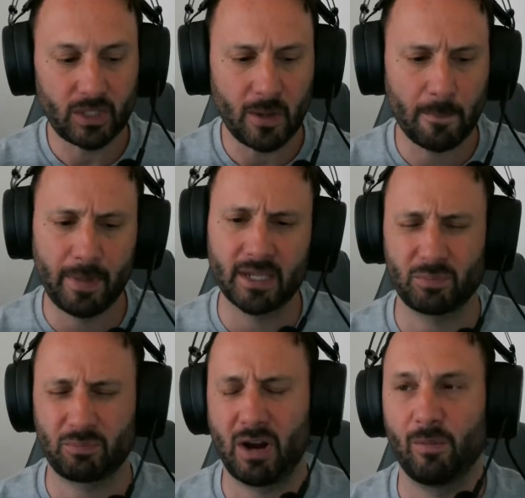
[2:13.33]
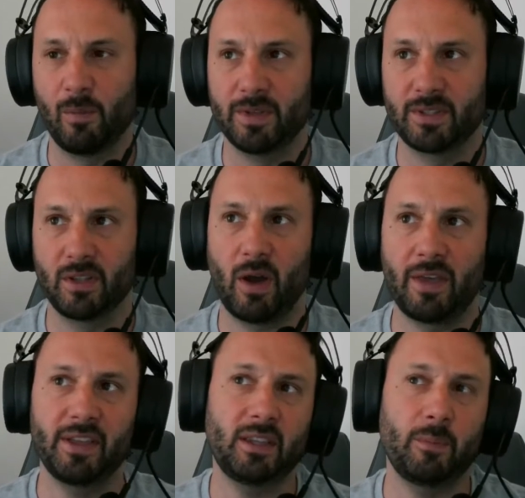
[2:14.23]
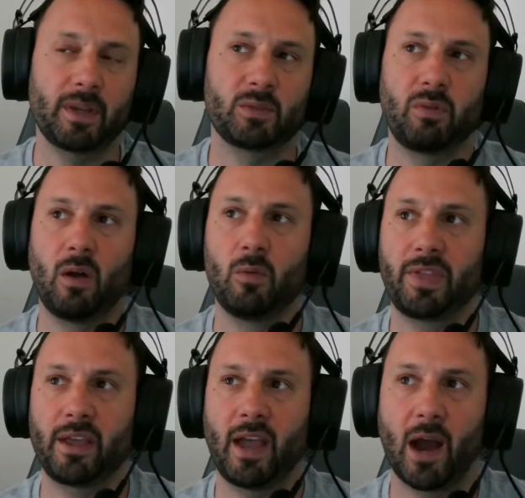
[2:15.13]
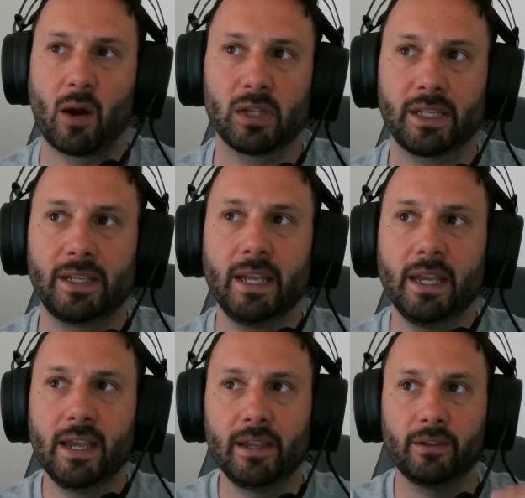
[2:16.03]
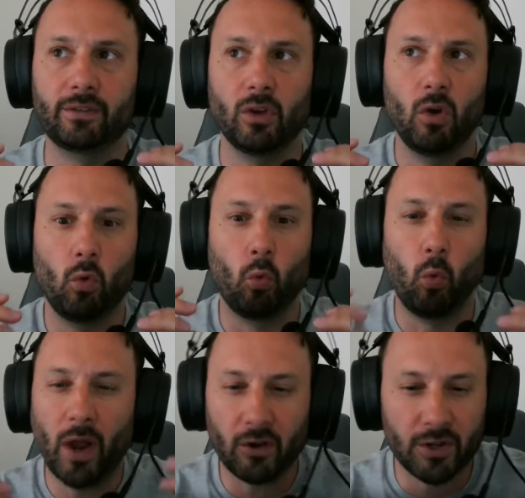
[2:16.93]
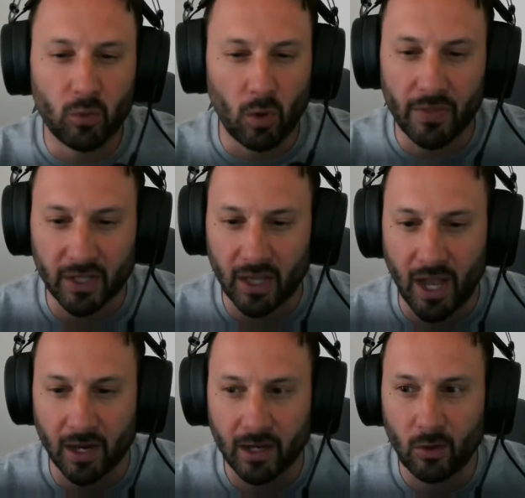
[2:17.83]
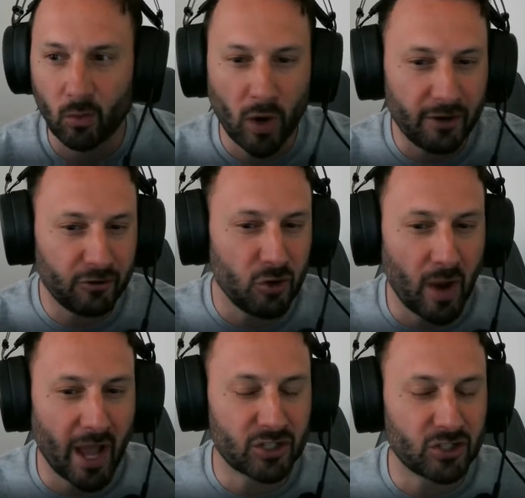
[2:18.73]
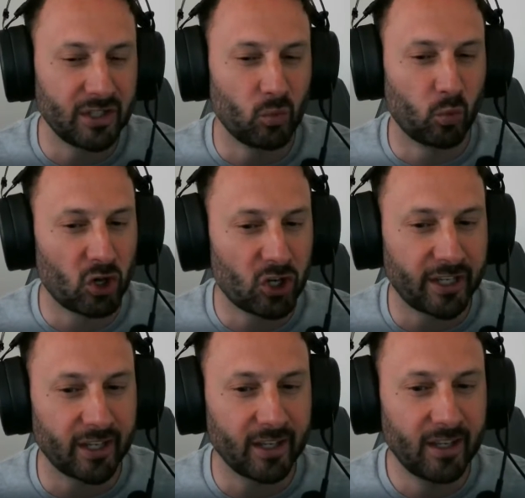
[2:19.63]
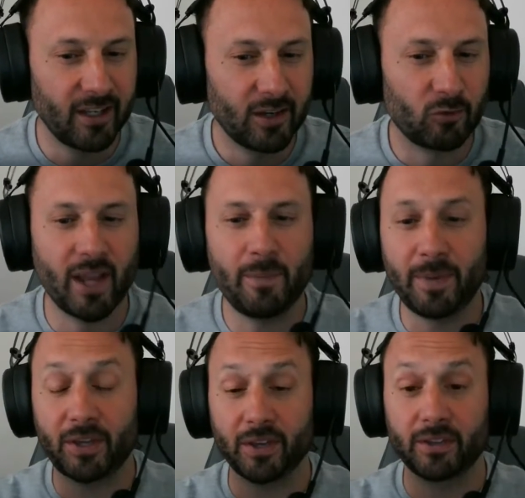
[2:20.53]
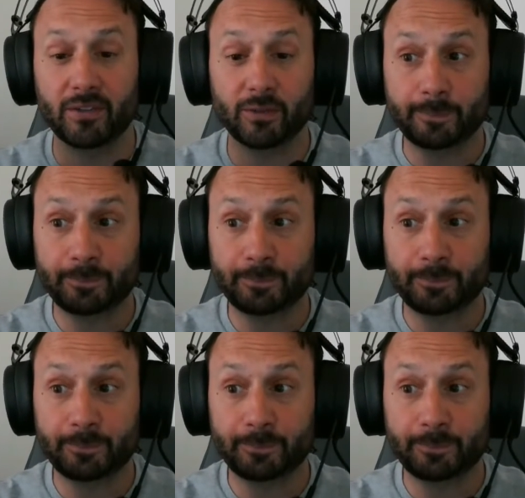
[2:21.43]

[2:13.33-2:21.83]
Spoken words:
biggest problem is, though. I think the biggest problem with hourly is, when are you on the clock? When are you actually working, right? Because